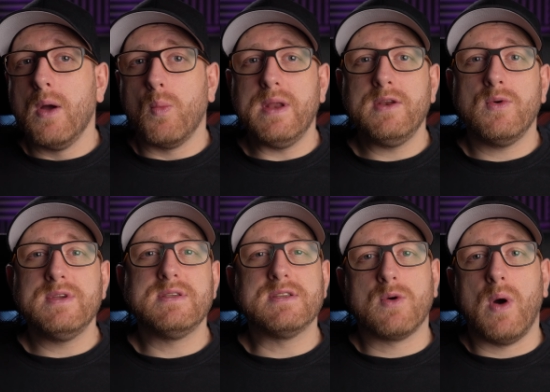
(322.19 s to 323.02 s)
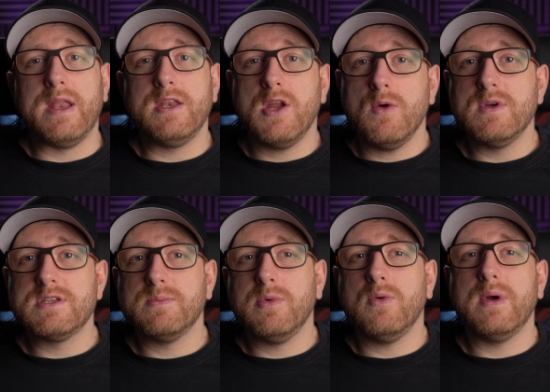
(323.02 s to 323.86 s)
Wind noise is quite
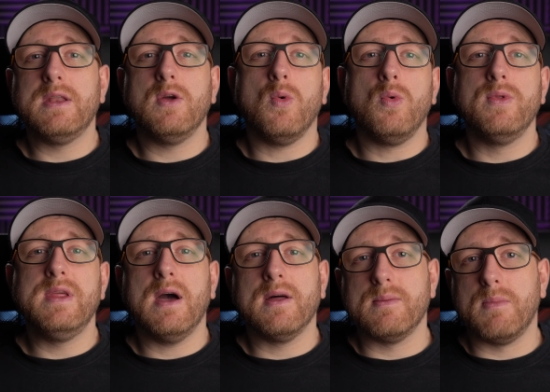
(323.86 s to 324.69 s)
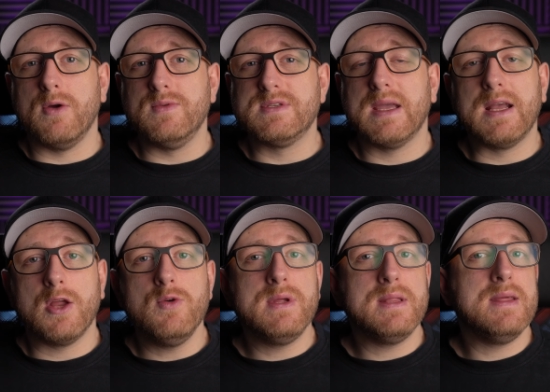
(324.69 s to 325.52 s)
noticeable in all the other modes,
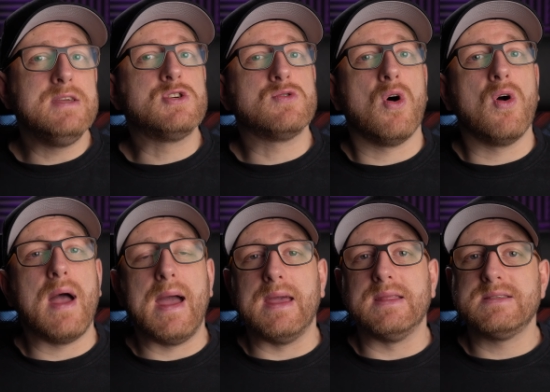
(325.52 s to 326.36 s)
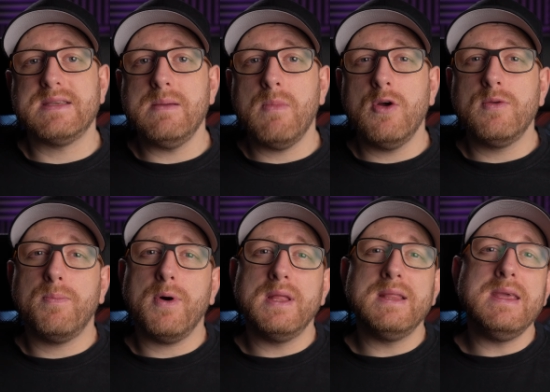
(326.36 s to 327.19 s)
including the strong ANC mode,
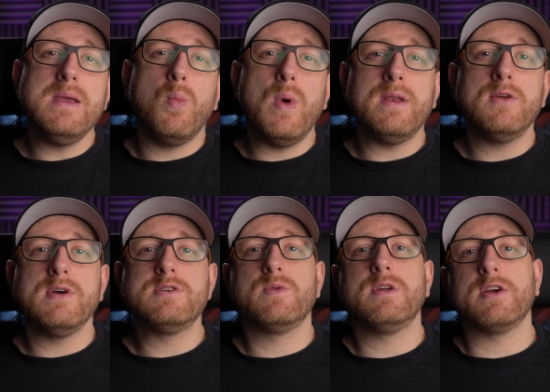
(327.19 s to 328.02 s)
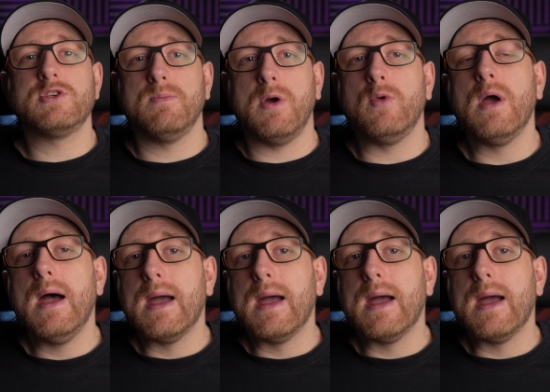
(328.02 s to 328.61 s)
but the wind noise reduction mode